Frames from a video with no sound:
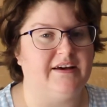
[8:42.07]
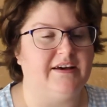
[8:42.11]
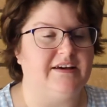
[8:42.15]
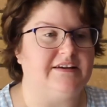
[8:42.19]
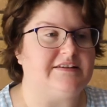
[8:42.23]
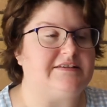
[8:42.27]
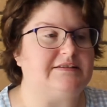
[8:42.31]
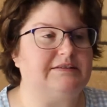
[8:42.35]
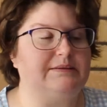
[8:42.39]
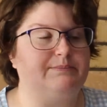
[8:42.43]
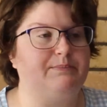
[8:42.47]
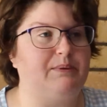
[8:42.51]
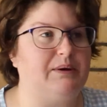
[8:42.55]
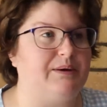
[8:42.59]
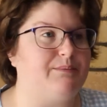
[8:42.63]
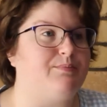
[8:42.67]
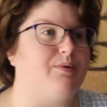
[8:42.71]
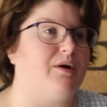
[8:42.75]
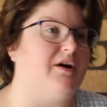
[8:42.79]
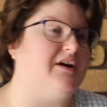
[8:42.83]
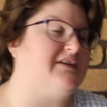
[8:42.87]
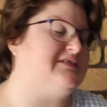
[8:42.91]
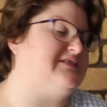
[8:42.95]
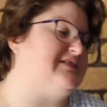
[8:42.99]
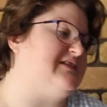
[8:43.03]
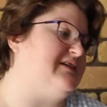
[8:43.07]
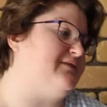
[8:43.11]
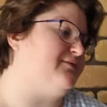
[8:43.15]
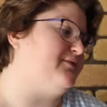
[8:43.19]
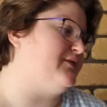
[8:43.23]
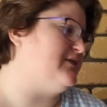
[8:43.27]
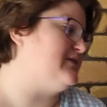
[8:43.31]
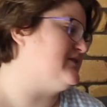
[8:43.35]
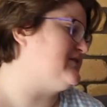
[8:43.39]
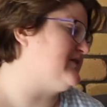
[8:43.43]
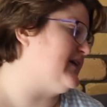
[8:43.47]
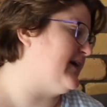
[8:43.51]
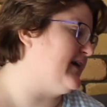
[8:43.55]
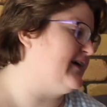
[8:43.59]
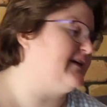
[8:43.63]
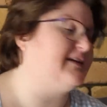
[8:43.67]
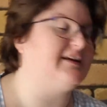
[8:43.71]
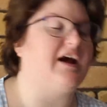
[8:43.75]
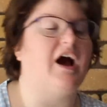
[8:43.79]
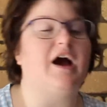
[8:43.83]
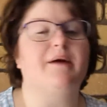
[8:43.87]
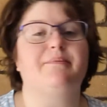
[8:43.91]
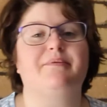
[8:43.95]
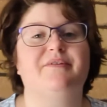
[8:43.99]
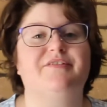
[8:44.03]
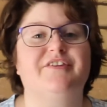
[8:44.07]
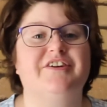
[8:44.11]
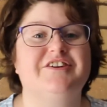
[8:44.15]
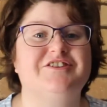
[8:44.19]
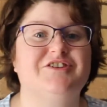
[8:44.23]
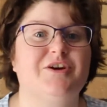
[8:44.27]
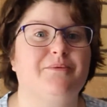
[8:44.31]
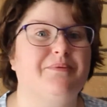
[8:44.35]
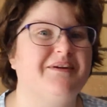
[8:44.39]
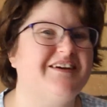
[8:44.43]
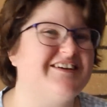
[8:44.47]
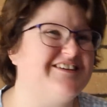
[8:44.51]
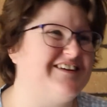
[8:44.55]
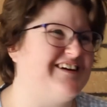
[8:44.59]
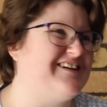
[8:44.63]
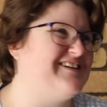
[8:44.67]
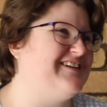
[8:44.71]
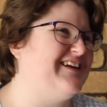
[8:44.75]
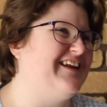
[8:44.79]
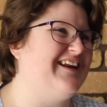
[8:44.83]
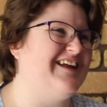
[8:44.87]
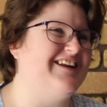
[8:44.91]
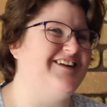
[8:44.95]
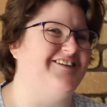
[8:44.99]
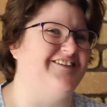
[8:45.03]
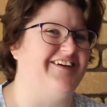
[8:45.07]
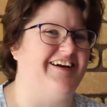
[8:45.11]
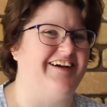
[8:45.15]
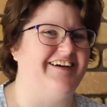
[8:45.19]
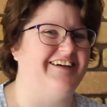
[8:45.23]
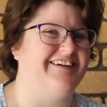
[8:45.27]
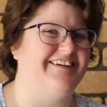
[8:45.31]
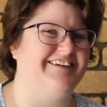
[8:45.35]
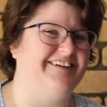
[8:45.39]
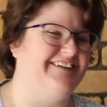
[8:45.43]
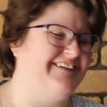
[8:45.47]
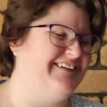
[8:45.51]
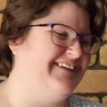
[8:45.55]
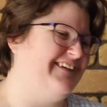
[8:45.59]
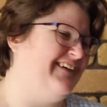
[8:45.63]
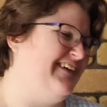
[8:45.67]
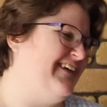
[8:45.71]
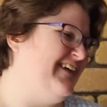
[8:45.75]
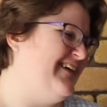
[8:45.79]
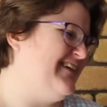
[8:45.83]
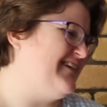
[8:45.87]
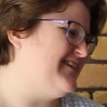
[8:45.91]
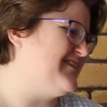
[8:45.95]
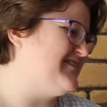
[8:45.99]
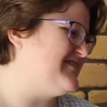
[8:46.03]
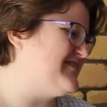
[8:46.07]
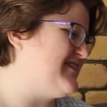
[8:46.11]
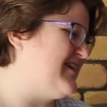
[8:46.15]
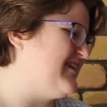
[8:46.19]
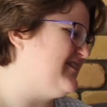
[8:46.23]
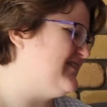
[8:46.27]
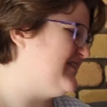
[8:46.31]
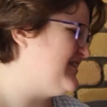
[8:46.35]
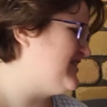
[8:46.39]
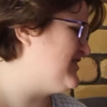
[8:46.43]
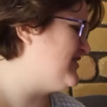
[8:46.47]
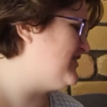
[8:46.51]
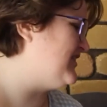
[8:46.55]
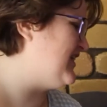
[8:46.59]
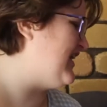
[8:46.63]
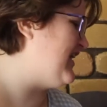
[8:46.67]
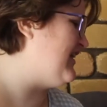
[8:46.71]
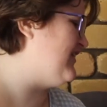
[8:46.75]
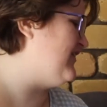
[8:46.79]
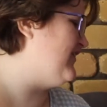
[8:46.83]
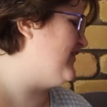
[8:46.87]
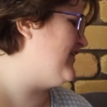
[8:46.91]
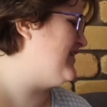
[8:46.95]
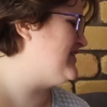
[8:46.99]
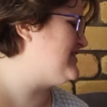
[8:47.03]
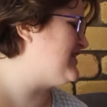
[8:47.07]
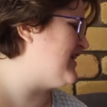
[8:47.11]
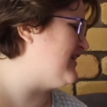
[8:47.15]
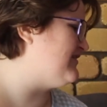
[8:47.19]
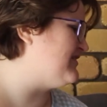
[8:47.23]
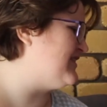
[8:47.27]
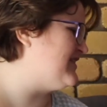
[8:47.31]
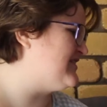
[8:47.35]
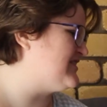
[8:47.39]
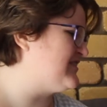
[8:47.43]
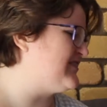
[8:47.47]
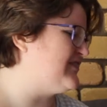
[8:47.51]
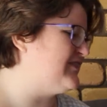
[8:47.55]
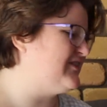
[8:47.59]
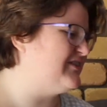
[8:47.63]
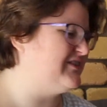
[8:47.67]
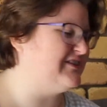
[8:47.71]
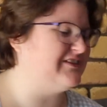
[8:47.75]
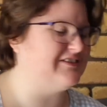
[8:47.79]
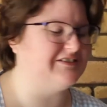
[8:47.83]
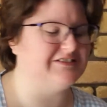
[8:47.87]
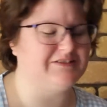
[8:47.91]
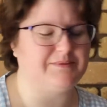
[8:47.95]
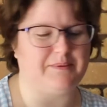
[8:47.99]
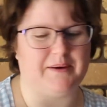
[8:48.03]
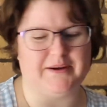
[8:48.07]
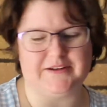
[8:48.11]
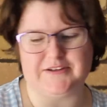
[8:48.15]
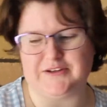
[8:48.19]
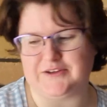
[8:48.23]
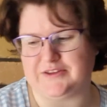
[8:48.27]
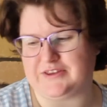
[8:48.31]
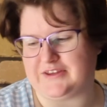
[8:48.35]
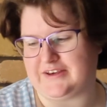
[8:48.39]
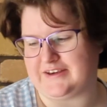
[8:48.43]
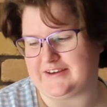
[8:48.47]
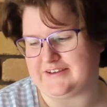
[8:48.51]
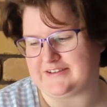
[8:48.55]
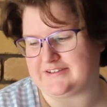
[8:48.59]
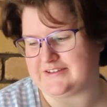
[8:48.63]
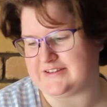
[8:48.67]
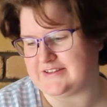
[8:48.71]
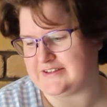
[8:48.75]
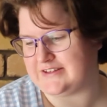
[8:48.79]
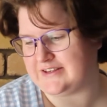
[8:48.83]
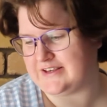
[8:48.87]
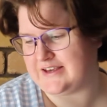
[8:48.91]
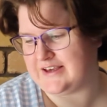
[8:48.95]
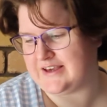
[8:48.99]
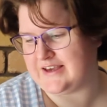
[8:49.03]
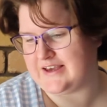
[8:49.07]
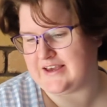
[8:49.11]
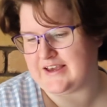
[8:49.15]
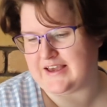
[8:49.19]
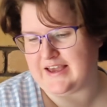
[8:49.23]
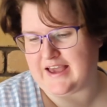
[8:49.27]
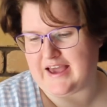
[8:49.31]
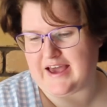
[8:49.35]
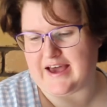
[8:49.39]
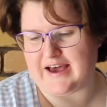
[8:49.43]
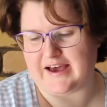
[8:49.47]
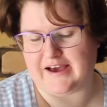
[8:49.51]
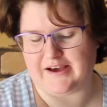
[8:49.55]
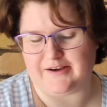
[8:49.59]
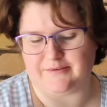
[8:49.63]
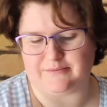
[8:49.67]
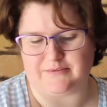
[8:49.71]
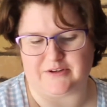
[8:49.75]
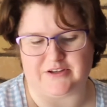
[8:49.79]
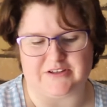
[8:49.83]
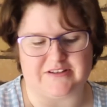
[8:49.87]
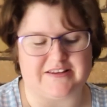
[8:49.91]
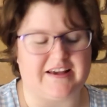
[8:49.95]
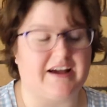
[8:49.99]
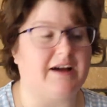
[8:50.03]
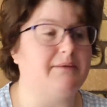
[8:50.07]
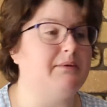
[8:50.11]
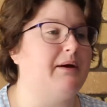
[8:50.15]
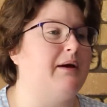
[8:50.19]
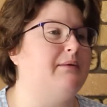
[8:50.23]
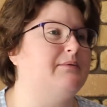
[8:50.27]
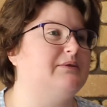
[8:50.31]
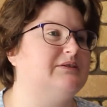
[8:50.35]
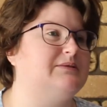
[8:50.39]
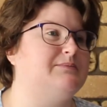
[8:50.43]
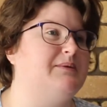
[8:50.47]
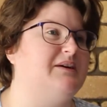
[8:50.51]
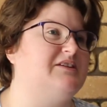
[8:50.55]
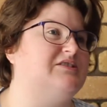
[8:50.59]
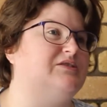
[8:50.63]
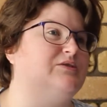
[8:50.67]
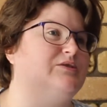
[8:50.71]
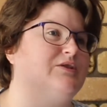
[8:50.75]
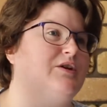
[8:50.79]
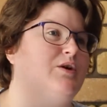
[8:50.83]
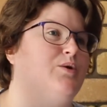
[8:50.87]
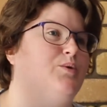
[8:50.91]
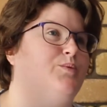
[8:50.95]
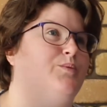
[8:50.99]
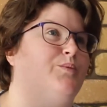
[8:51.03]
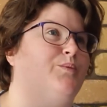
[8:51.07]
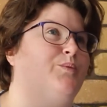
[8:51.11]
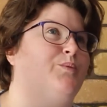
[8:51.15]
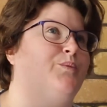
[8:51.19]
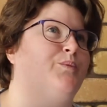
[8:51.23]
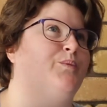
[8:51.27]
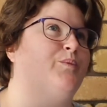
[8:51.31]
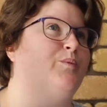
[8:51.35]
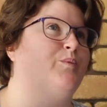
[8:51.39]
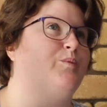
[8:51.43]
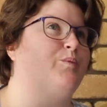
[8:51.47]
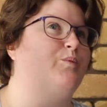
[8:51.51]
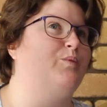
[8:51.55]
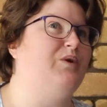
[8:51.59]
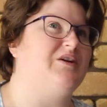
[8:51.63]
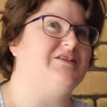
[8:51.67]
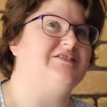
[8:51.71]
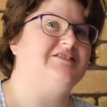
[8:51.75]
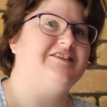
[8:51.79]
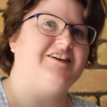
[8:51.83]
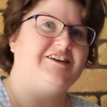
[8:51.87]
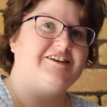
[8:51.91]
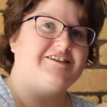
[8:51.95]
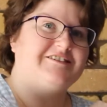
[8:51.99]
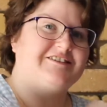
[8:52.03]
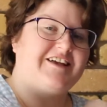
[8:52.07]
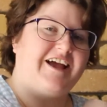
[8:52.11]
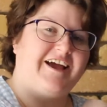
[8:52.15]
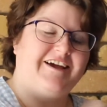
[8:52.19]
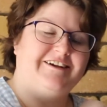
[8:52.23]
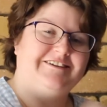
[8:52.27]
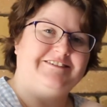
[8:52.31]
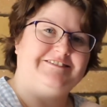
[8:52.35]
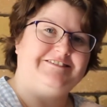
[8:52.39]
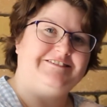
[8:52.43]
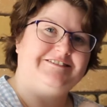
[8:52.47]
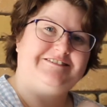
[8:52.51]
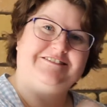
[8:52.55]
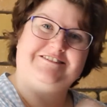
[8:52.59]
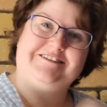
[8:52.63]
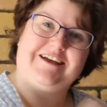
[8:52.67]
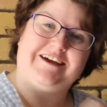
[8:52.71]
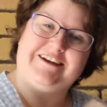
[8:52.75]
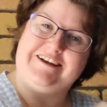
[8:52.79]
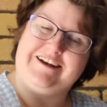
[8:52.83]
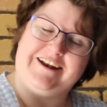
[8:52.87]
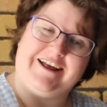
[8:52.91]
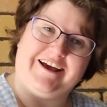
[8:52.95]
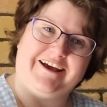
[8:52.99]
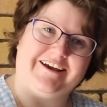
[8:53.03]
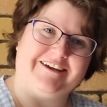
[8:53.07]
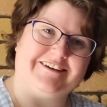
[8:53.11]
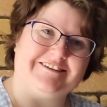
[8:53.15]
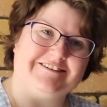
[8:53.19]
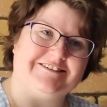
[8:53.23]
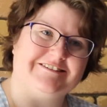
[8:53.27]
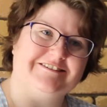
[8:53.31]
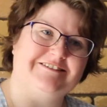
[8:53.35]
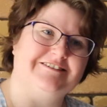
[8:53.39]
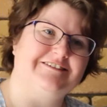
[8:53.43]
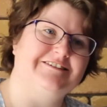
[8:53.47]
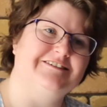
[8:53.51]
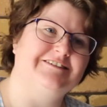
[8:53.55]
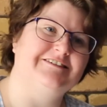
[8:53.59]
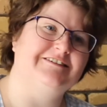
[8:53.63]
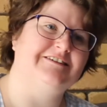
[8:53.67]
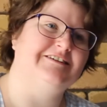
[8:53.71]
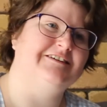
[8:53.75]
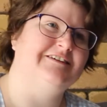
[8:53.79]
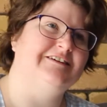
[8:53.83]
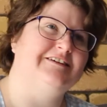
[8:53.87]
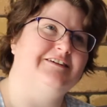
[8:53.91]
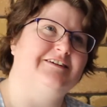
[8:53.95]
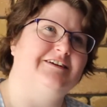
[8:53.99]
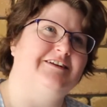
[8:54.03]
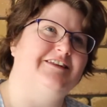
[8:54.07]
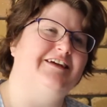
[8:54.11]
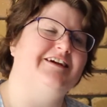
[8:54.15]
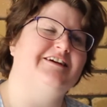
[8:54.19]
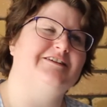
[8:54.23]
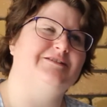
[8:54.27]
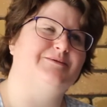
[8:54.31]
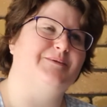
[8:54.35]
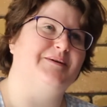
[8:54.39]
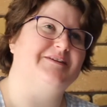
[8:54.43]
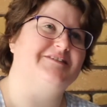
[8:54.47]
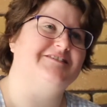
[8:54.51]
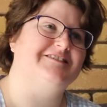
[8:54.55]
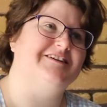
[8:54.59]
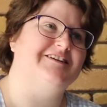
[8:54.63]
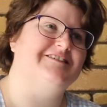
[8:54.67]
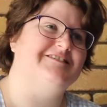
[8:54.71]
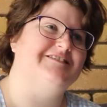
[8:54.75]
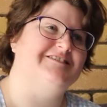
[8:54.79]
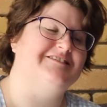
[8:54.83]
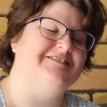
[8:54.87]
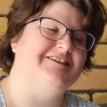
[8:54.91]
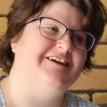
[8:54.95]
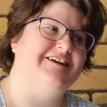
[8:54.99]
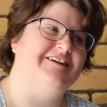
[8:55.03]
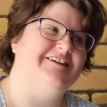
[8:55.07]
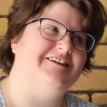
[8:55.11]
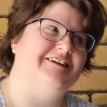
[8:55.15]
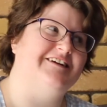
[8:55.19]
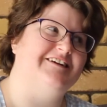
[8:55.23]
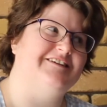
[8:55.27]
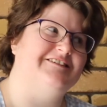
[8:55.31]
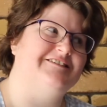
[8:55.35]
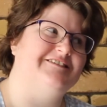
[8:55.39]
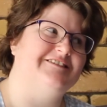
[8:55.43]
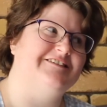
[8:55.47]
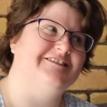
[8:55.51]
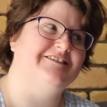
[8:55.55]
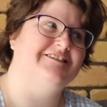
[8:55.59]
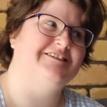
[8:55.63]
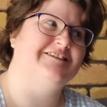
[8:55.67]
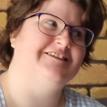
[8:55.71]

So it's a big price difference, and I prefer shopping at Aldi anyway. Because Aldi always have these cool little special things, because they come out with specials on Wednesdays and Saturdays. I think it's Wednesdays and Saturdays.